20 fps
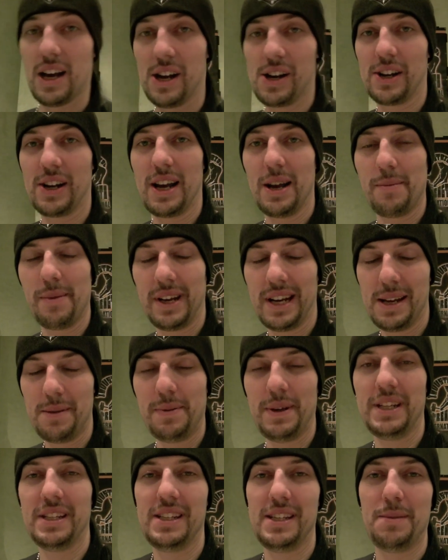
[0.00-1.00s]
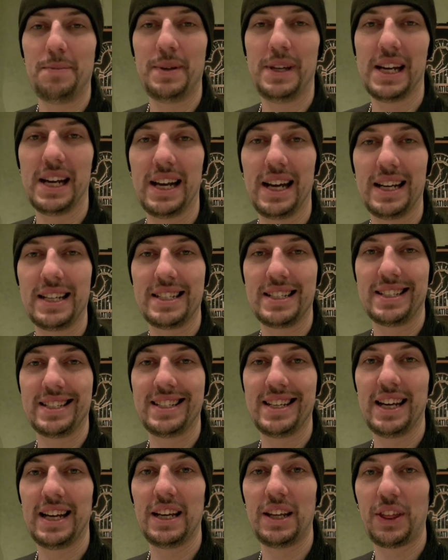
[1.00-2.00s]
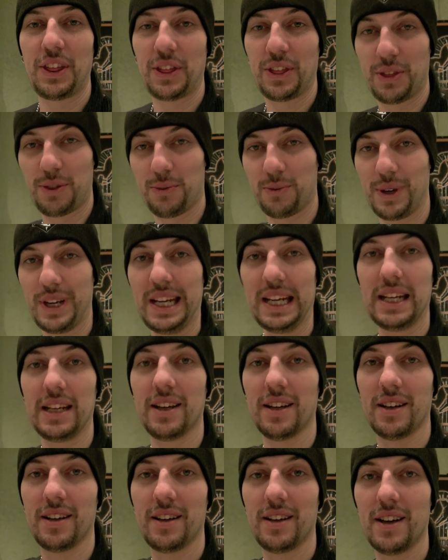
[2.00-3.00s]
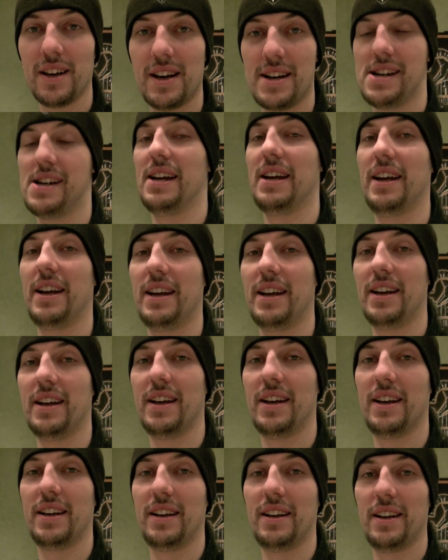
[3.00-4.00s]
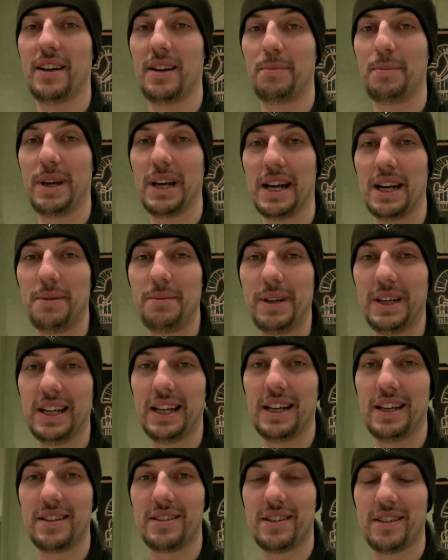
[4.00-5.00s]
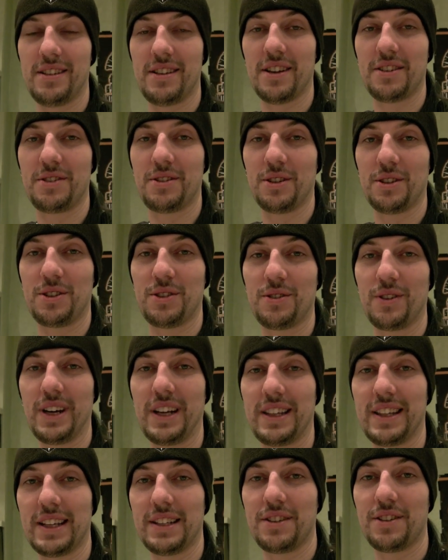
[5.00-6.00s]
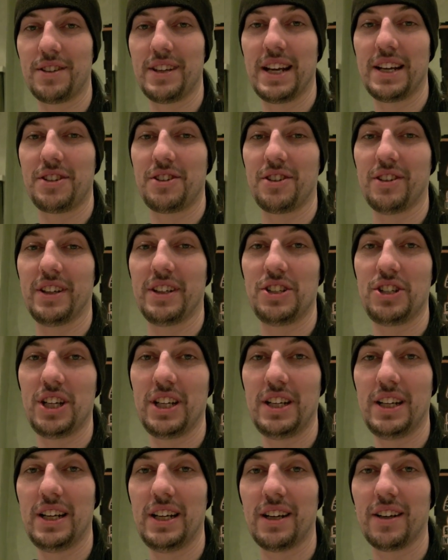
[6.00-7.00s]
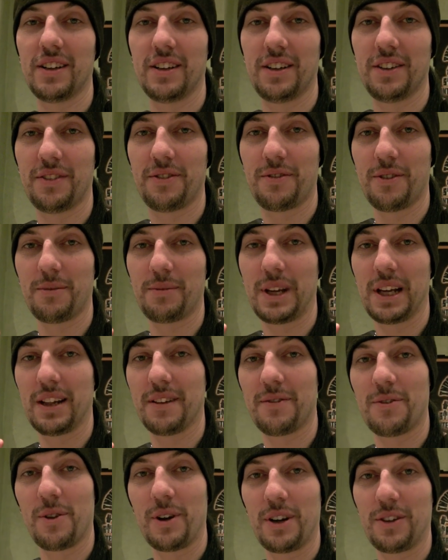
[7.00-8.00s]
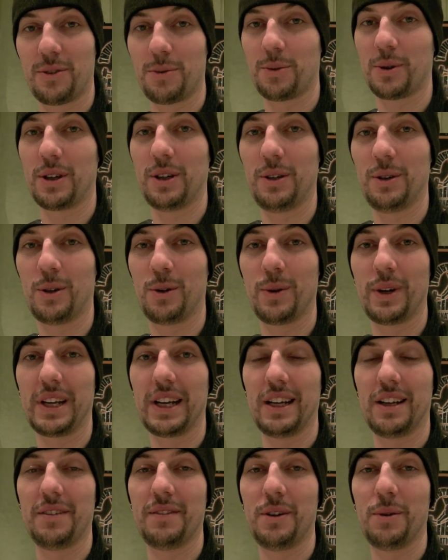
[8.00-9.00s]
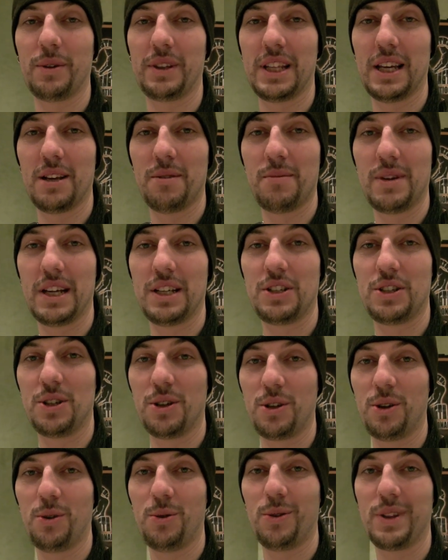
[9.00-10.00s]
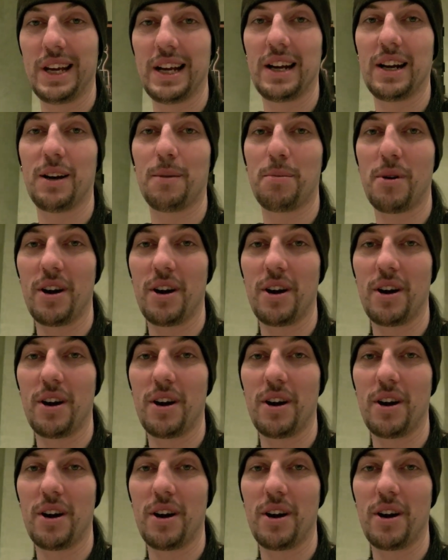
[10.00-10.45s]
Okay, I'm at APTPI. This is day three, and behind me is Industrial Strength International. And JD here is from California, so we're going to do a quick interview with them and show you their